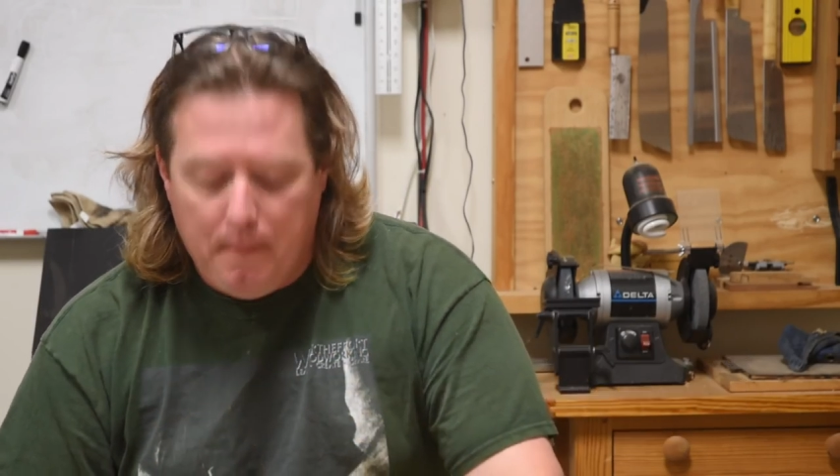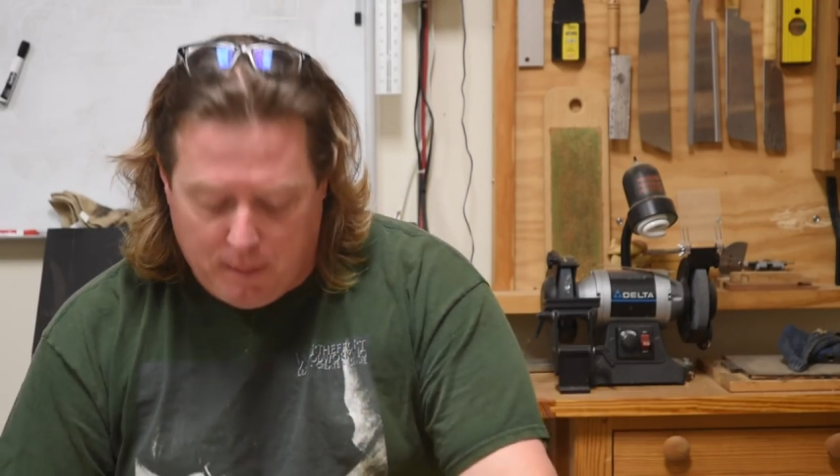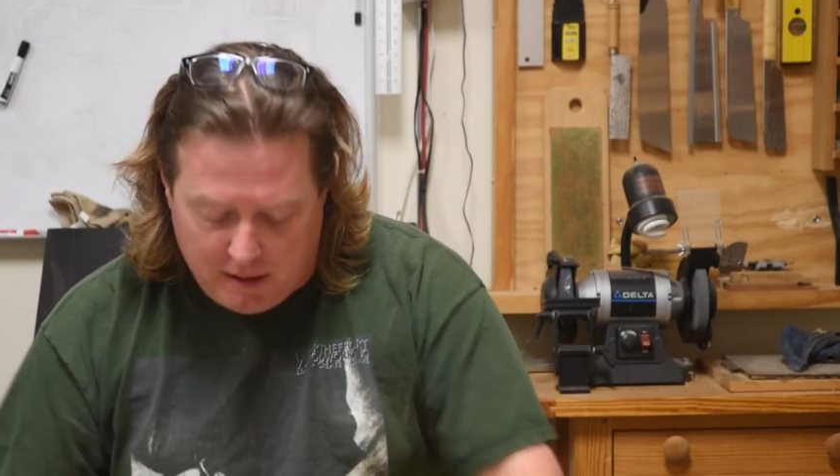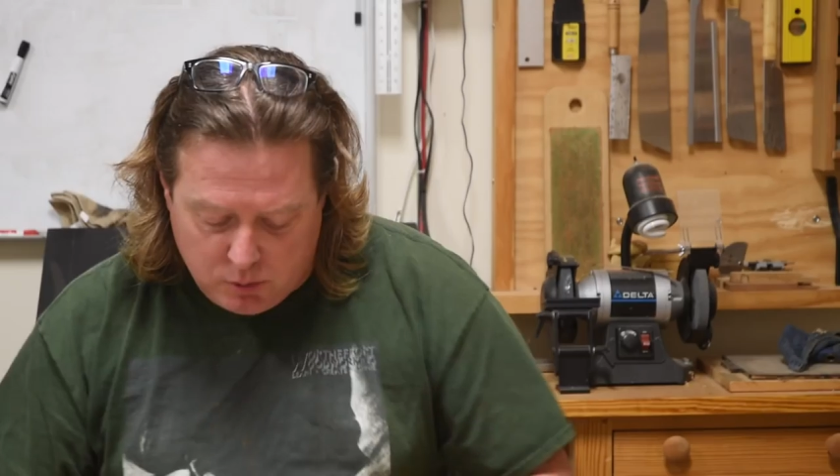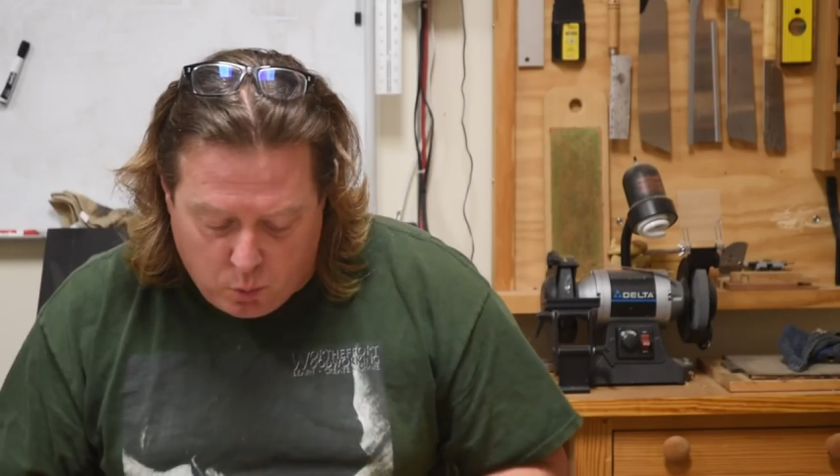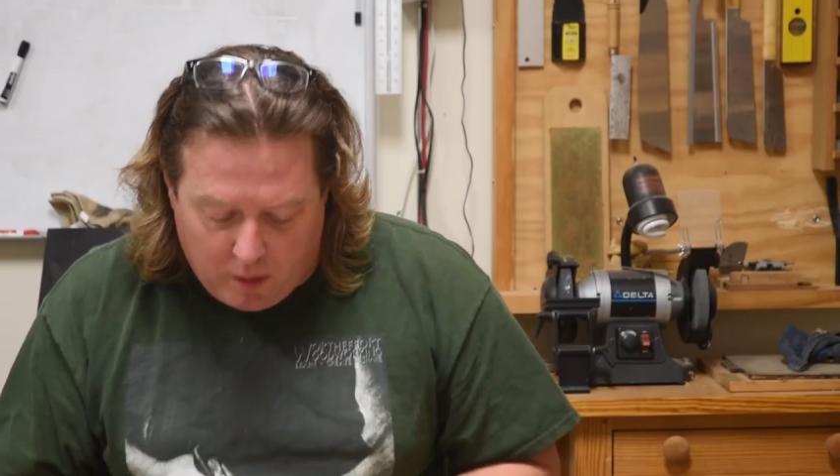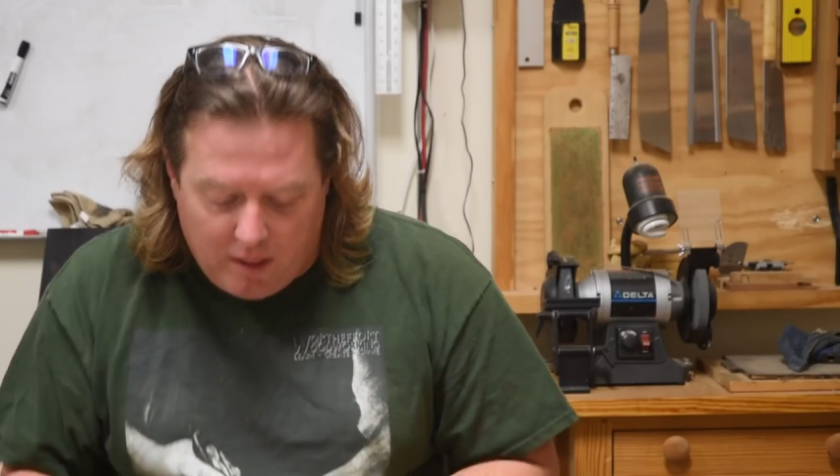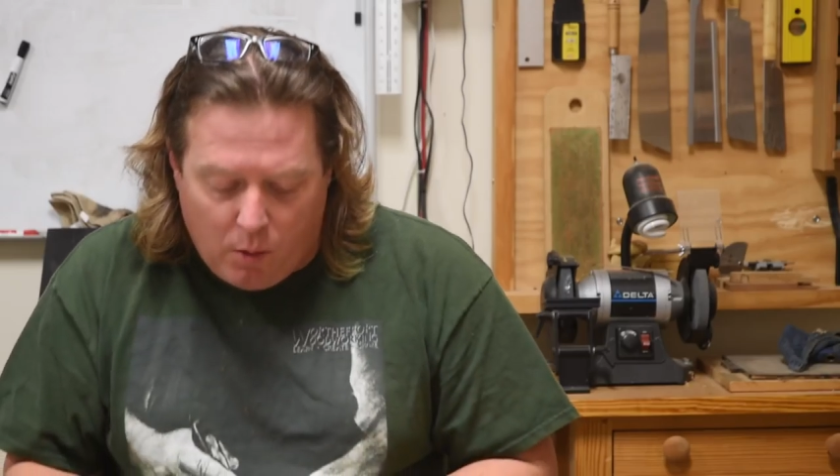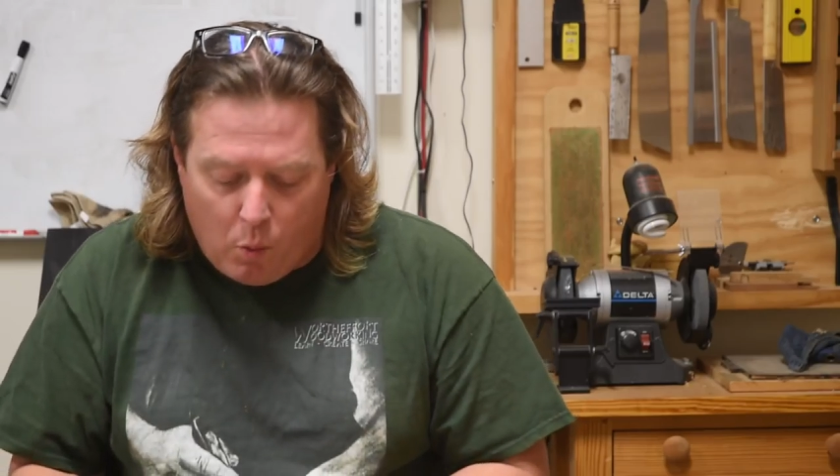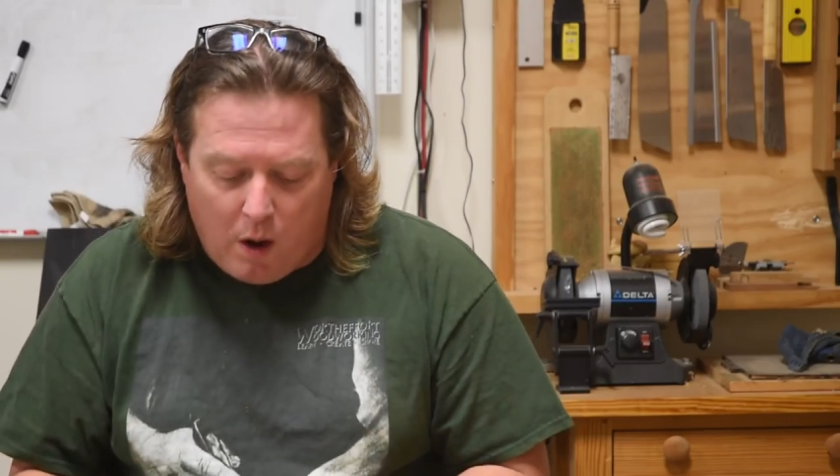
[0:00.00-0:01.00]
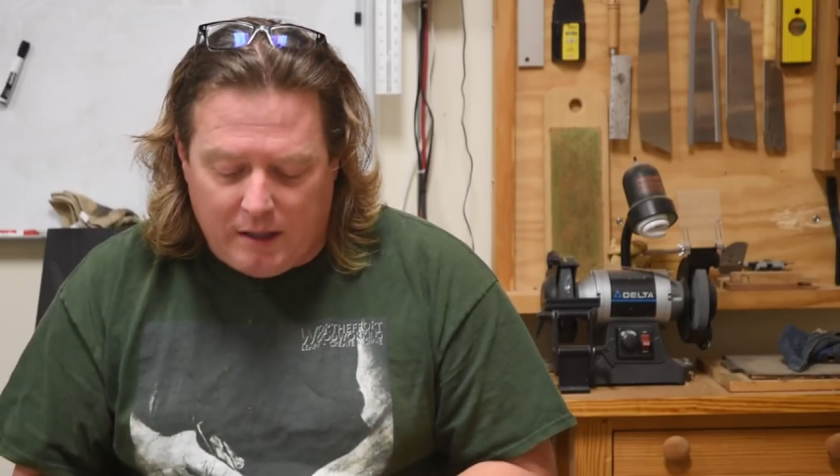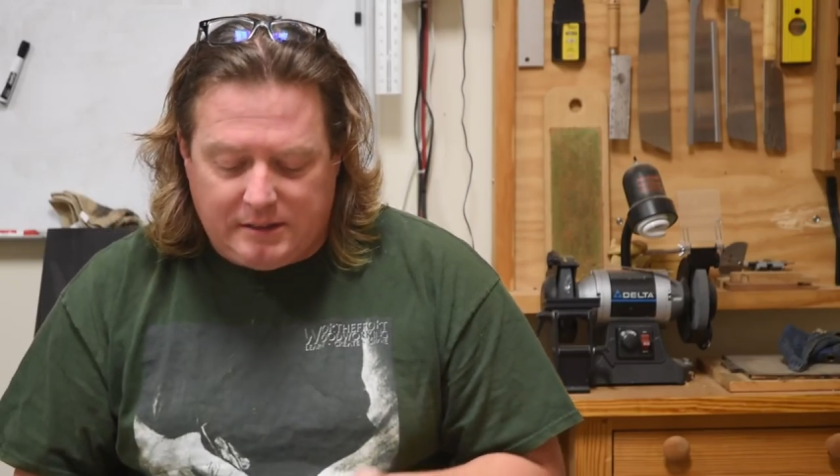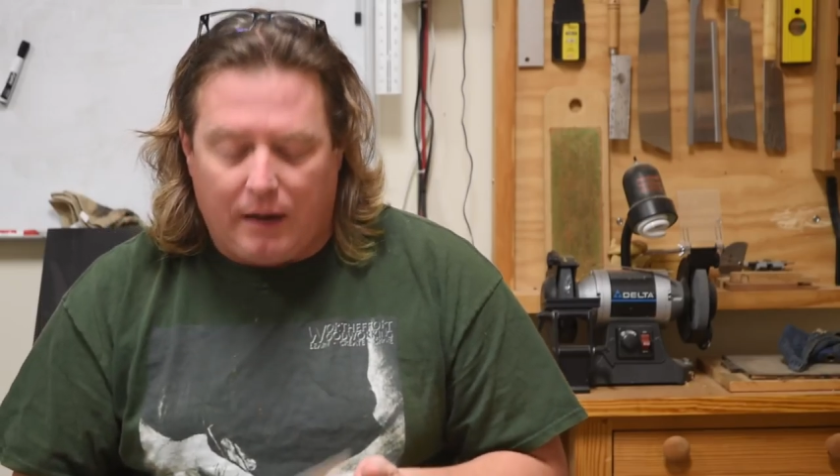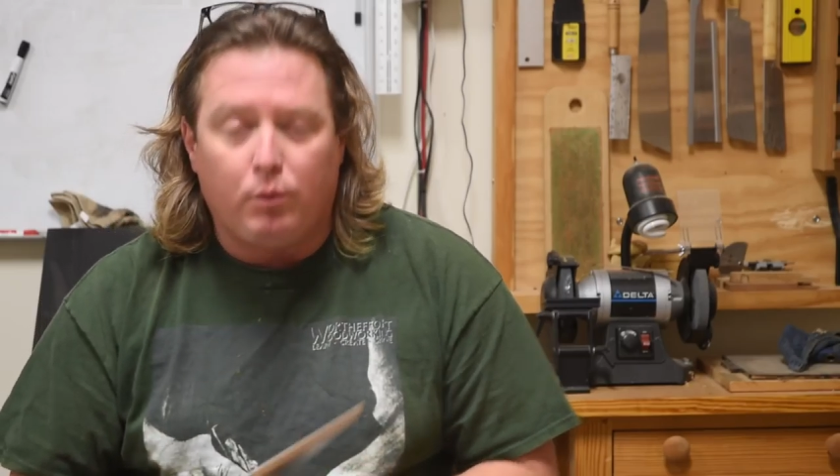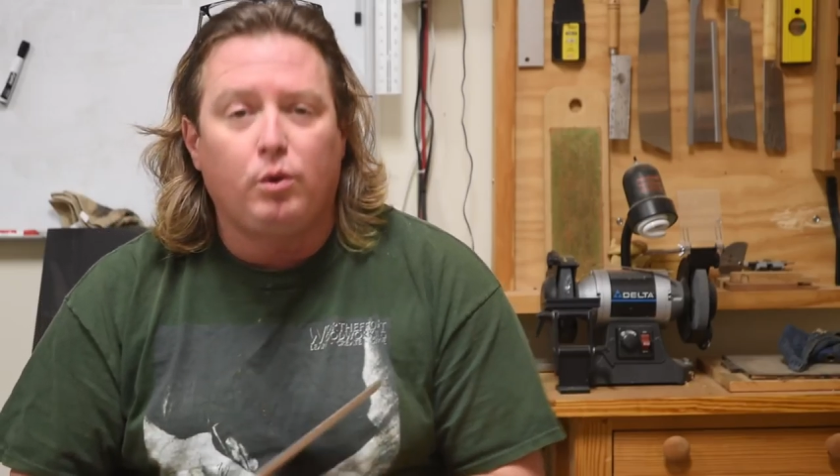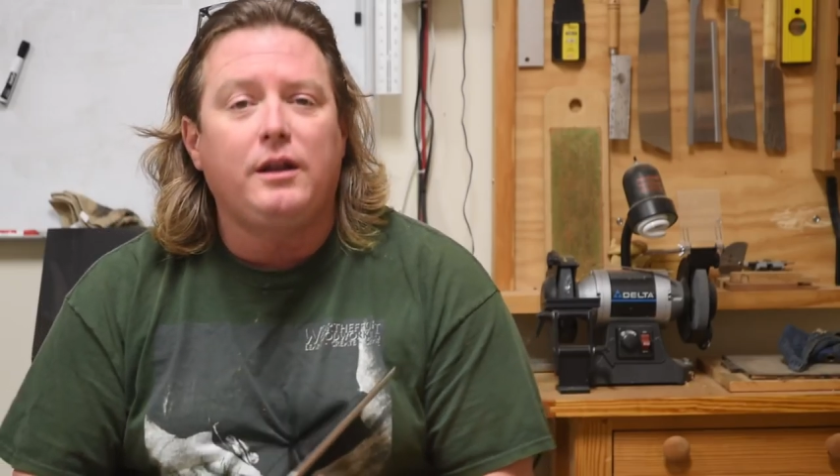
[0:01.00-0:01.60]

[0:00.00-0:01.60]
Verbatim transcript: but it's one of the ones that